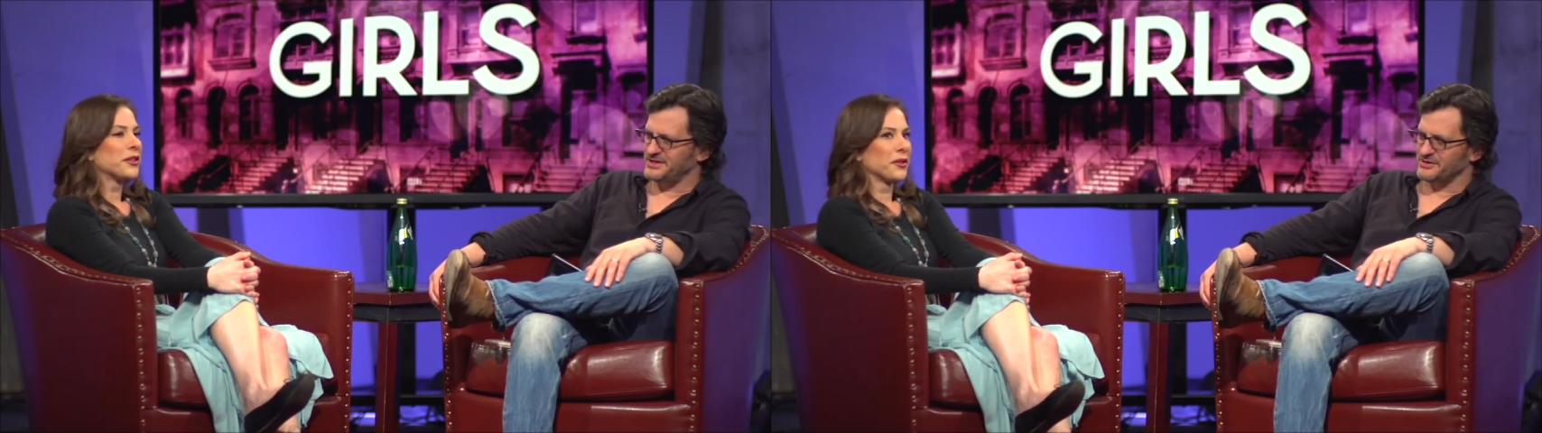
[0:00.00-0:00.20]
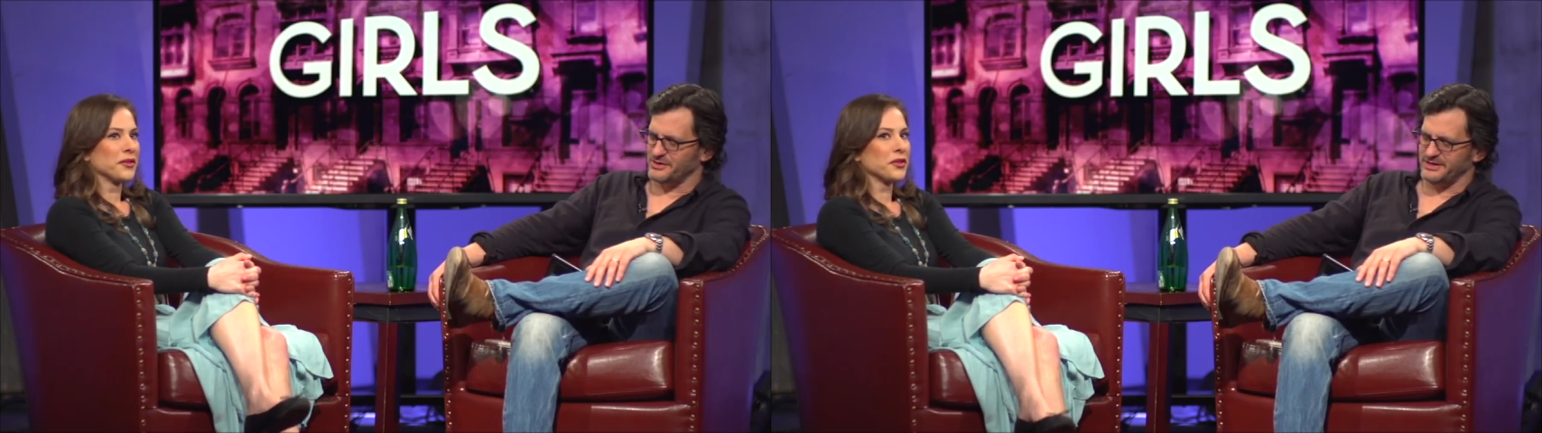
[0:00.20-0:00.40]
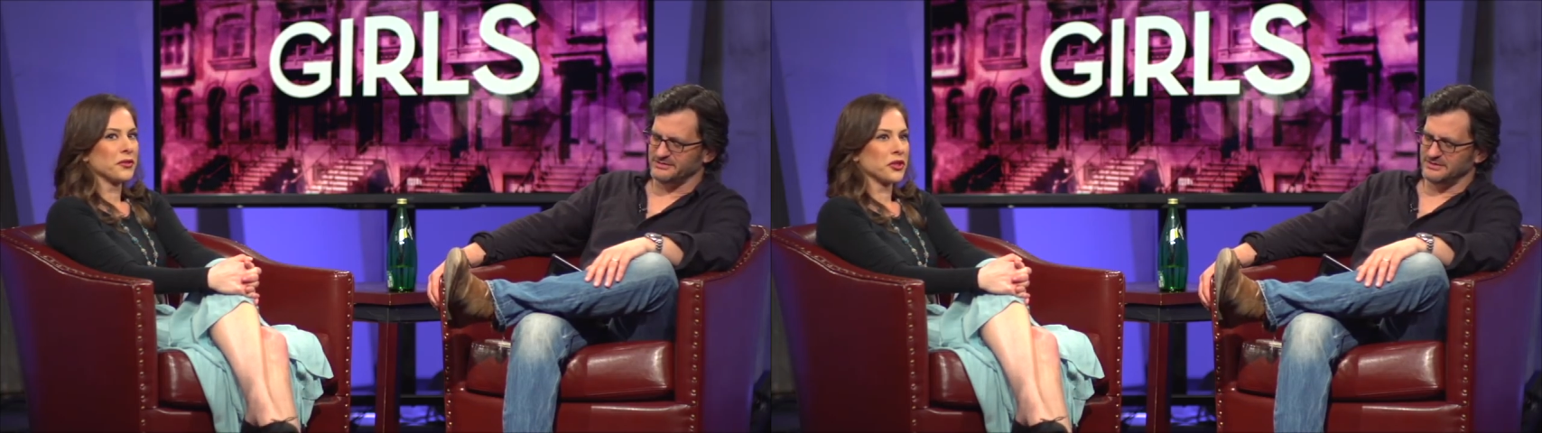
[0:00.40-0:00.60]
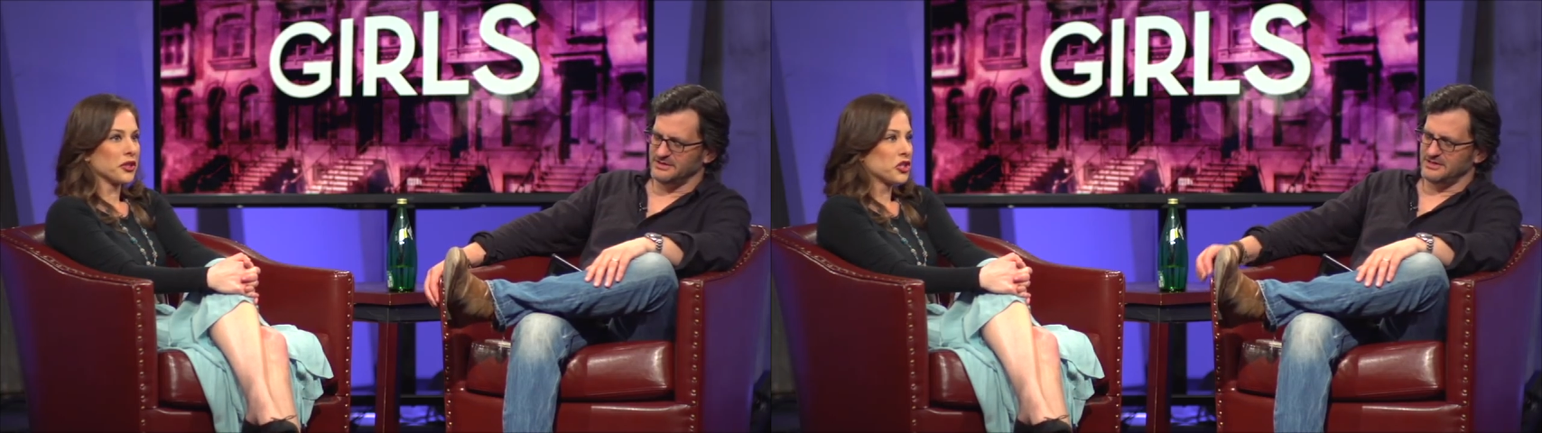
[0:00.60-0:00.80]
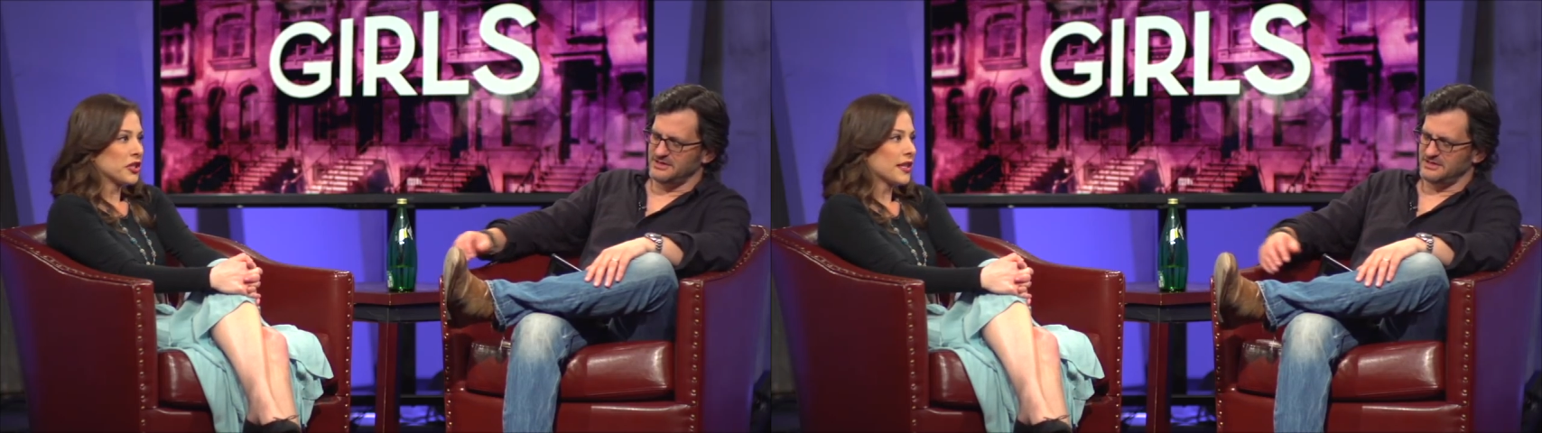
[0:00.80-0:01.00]
Speaker 1: mental institution,
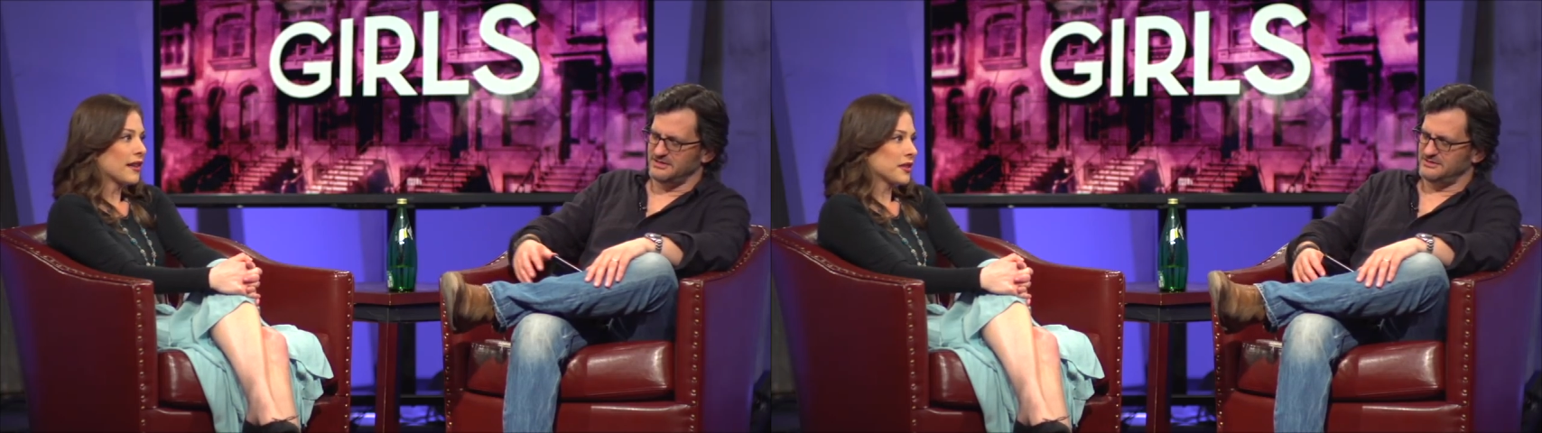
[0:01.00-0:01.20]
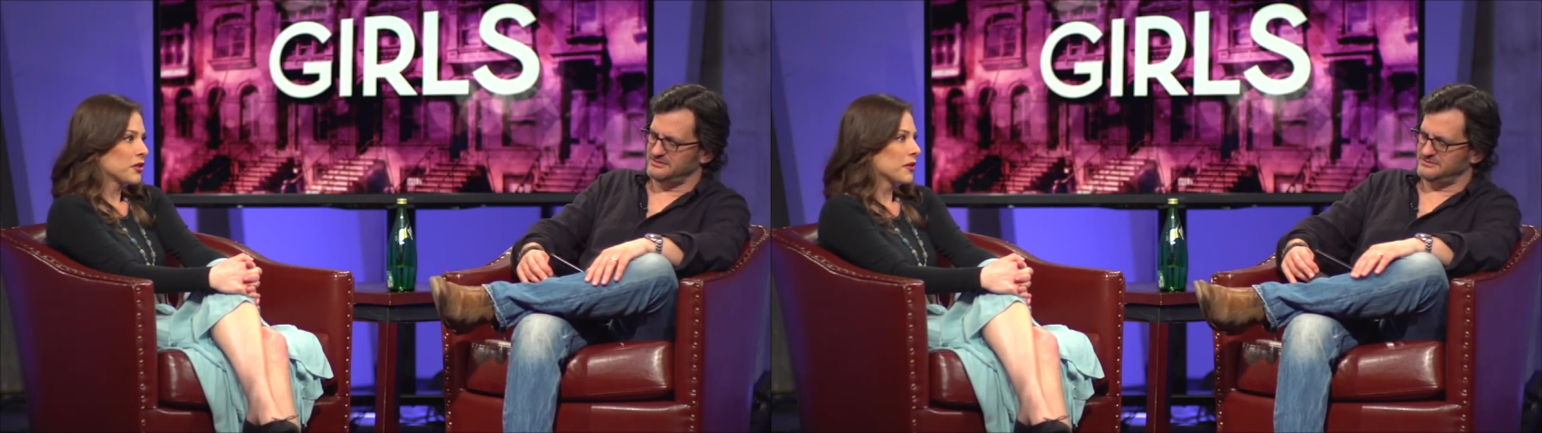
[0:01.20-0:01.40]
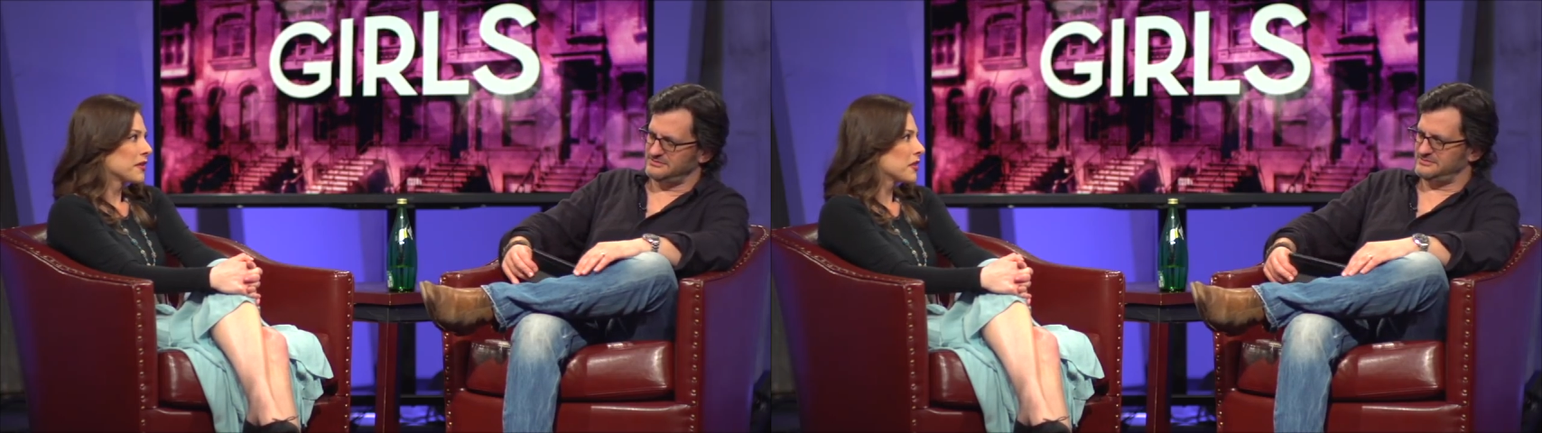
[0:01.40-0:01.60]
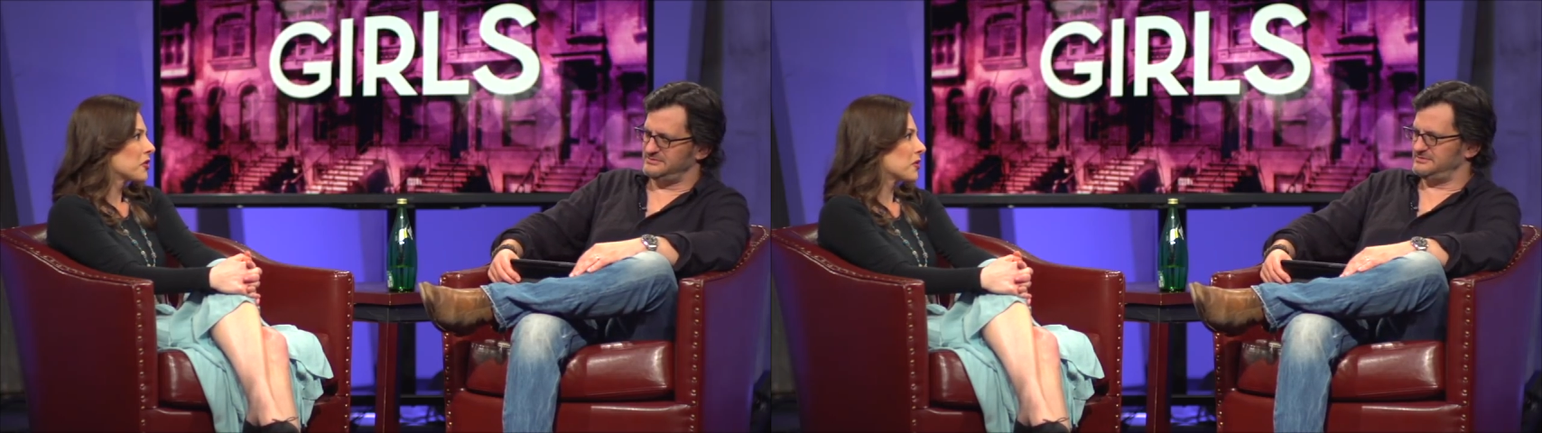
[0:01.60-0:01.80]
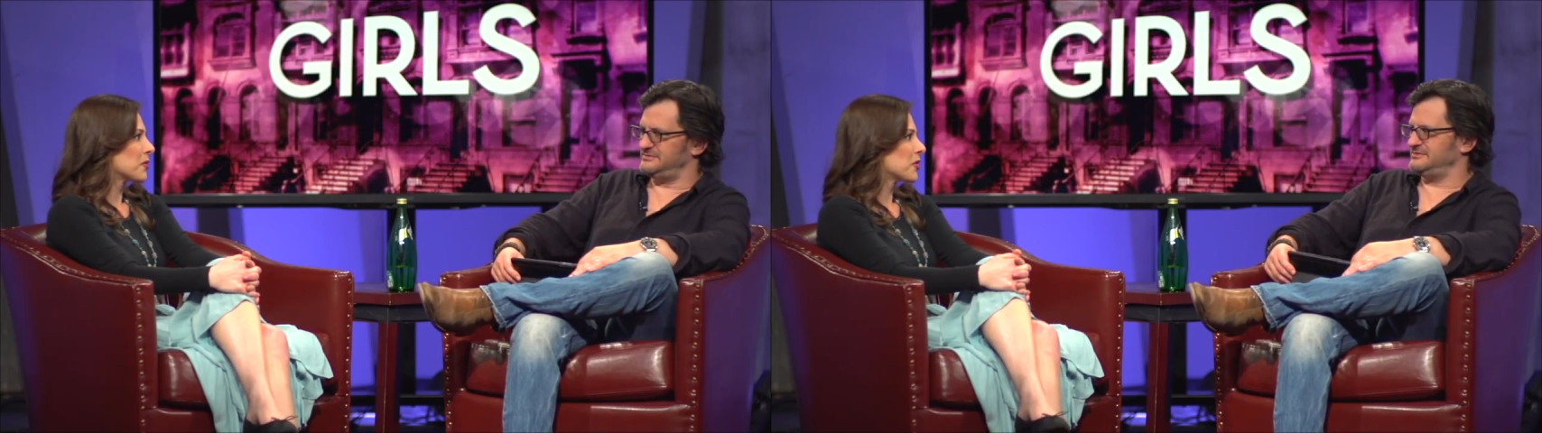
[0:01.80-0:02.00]
because she's got serious
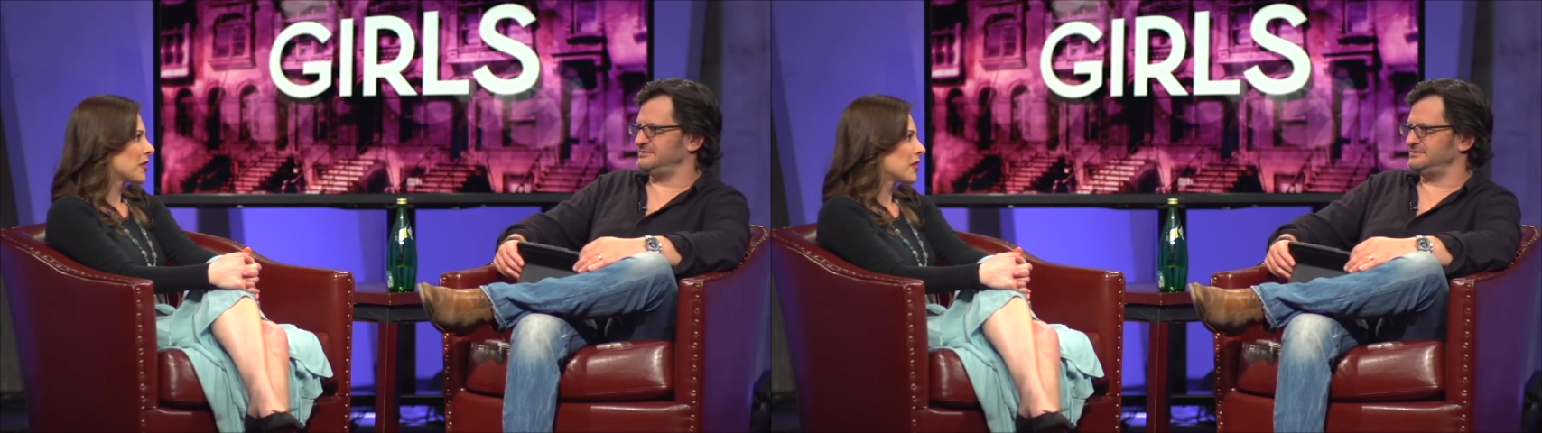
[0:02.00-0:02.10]
issues.